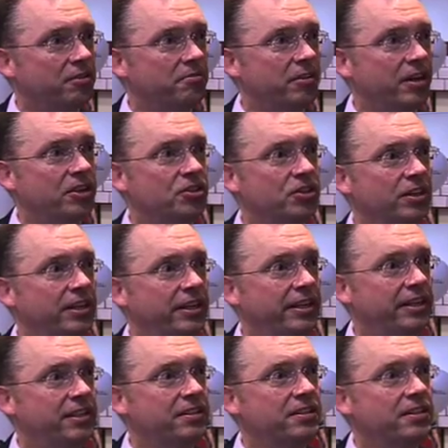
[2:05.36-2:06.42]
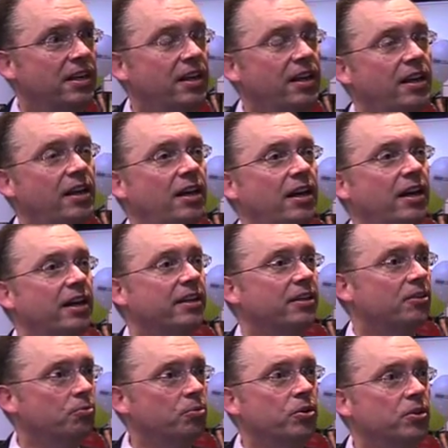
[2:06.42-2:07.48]
infection leads, and
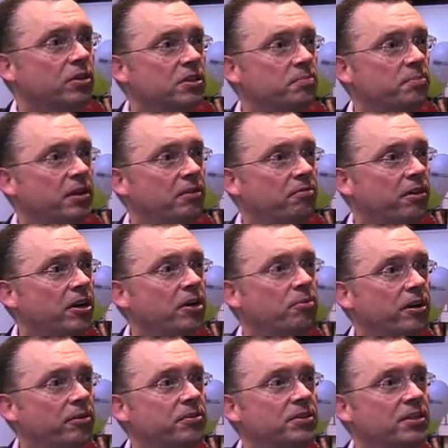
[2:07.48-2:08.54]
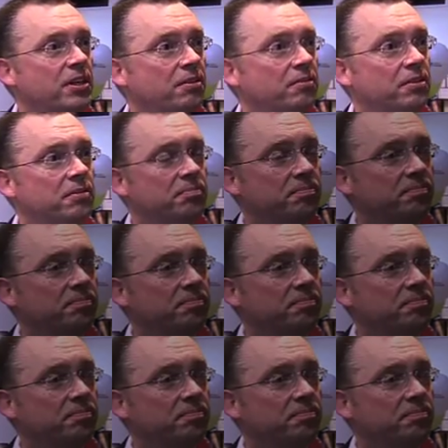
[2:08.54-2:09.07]
the work has been very well received.